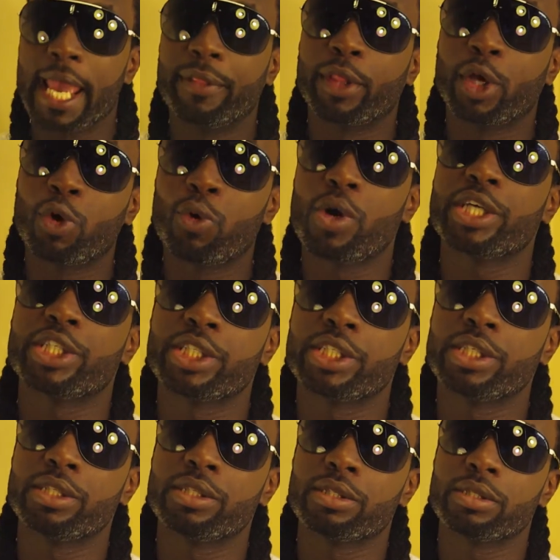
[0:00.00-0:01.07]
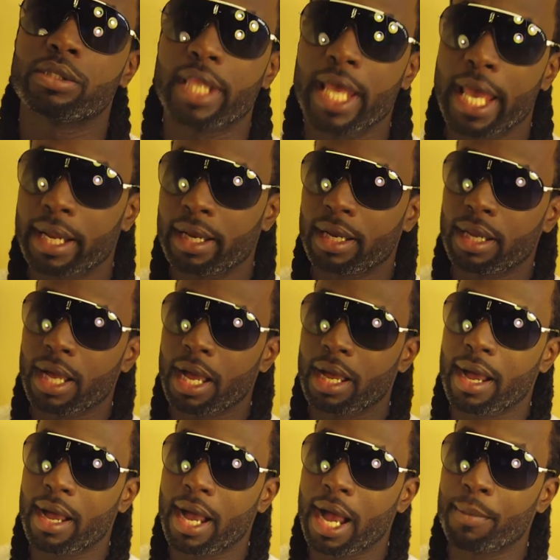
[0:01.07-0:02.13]
And the question that
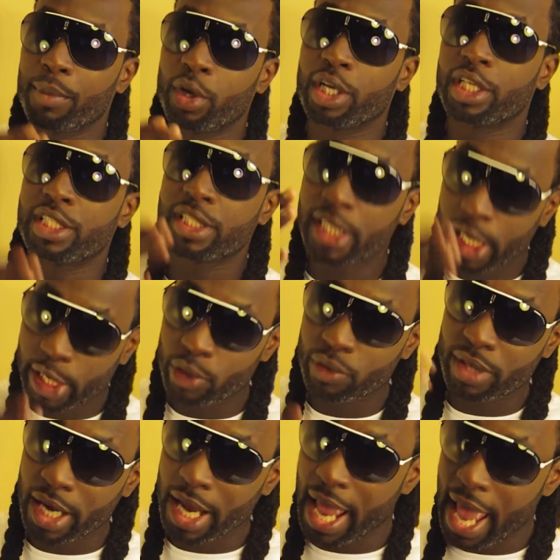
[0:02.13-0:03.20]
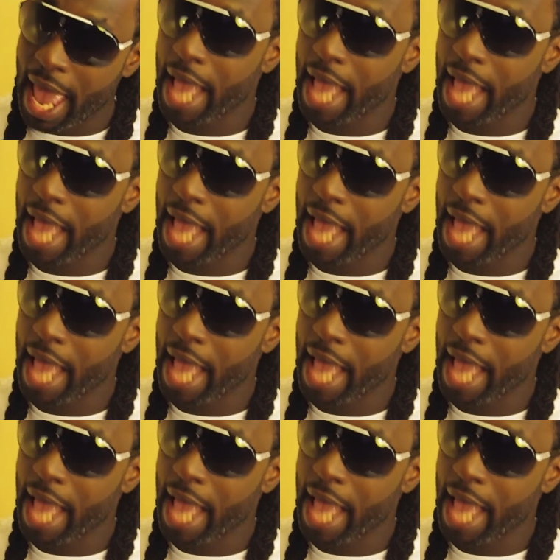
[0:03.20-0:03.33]
I'm going to tell you that I